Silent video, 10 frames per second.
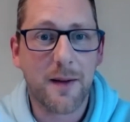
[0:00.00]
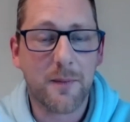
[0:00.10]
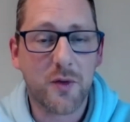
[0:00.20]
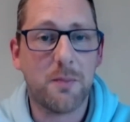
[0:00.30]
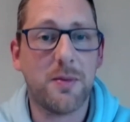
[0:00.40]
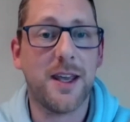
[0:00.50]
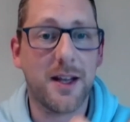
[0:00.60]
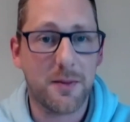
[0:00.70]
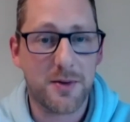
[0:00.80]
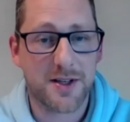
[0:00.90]
to be in
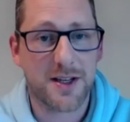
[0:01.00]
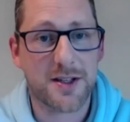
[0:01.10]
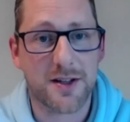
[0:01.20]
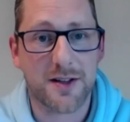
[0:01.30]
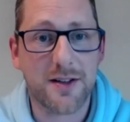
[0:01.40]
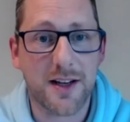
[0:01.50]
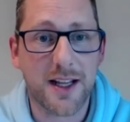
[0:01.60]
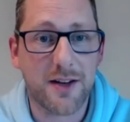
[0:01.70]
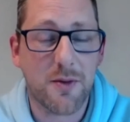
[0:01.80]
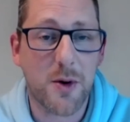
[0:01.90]
a position to
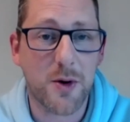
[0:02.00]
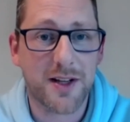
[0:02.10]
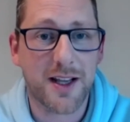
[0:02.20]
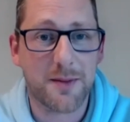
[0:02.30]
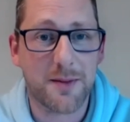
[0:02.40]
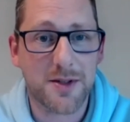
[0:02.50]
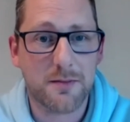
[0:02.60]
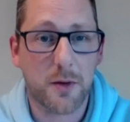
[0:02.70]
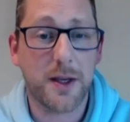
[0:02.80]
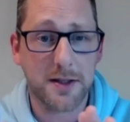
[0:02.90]
lead remote teams?
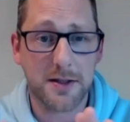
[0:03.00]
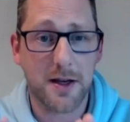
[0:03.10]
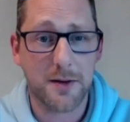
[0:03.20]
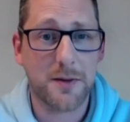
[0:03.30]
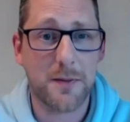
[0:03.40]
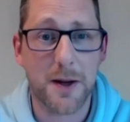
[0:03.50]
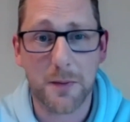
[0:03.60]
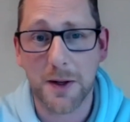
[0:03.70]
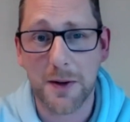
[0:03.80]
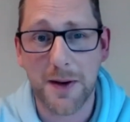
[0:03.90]
But we can start with
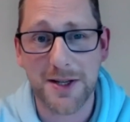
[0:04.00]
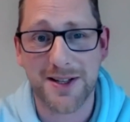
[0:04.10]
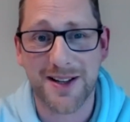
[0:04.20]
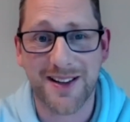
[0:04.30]
one question at a